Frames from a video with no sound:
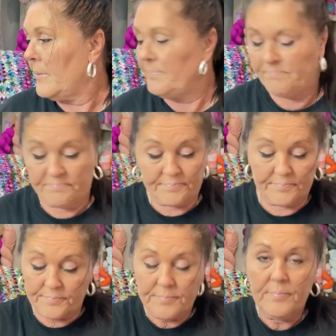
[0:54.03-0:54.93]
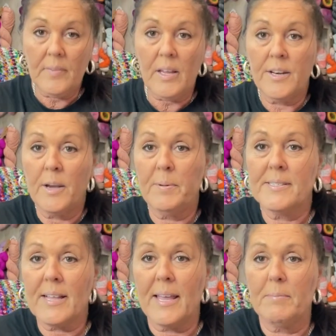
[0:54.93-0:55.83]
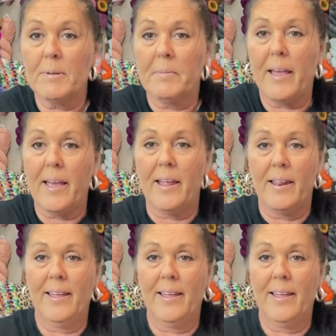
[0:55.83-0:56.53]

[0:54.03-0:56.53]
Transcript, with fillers: But nobody's claimed them yet.